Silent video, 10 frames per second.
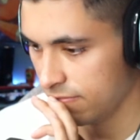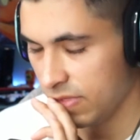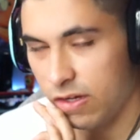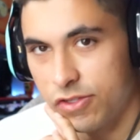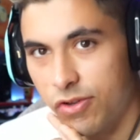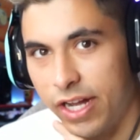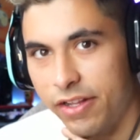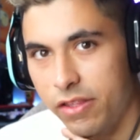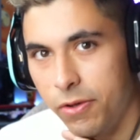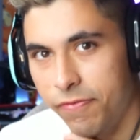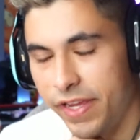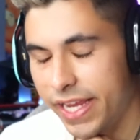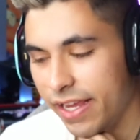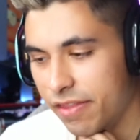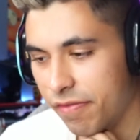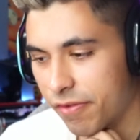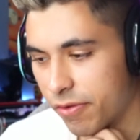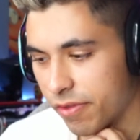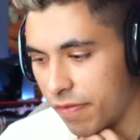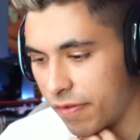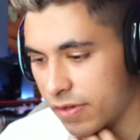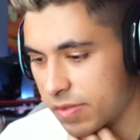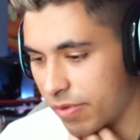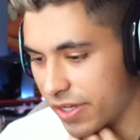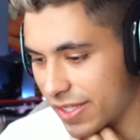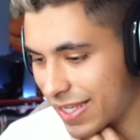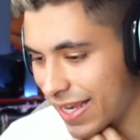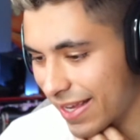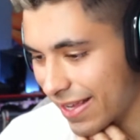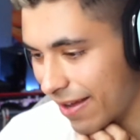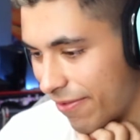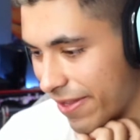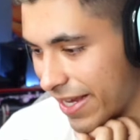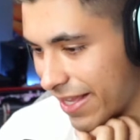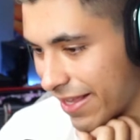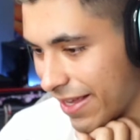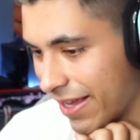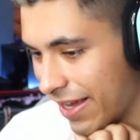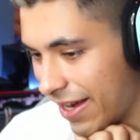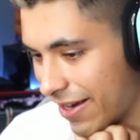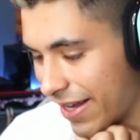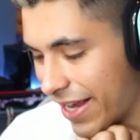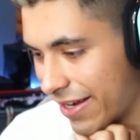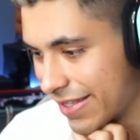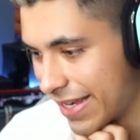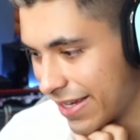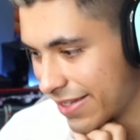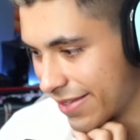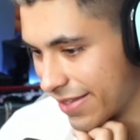Also, how did Luffy get the fruit in the first place? I feel like, how did he get his hands on